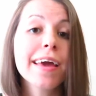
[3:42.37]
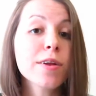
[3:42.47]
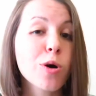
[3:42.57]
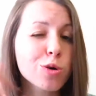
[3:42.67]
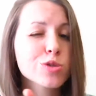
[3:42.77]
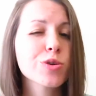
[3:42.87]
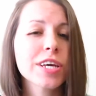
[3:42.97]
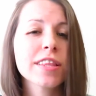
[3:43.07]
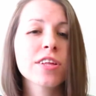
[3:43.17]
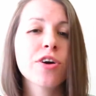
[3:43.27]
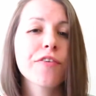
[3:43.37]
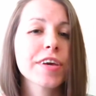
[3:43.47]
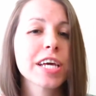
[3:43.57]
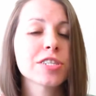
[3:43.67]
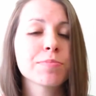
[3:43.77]
and also hit the
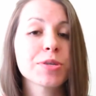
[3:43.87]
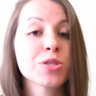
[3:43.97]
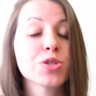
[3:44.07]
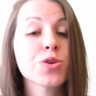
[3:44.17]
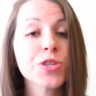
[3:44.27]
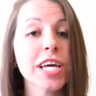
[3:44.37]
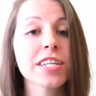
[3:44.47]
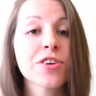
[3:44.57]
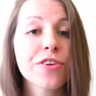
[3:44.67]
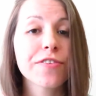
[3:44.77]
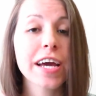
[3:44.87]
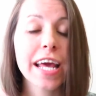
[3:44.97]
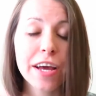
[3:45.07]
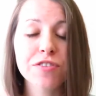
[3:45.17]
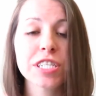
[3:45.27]
notification button so you get notified
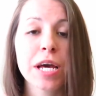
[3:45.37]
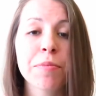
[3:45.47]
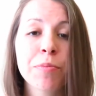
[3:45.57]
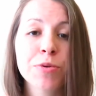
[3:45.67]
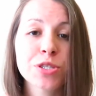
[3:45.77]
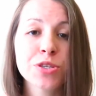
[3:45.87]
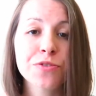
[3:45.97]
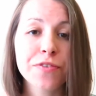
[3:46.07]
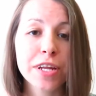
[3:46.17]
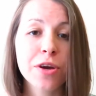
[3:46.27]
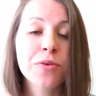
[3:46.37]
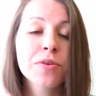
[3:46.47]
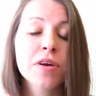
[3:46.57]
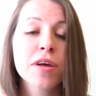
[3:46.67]
every time I post a new video.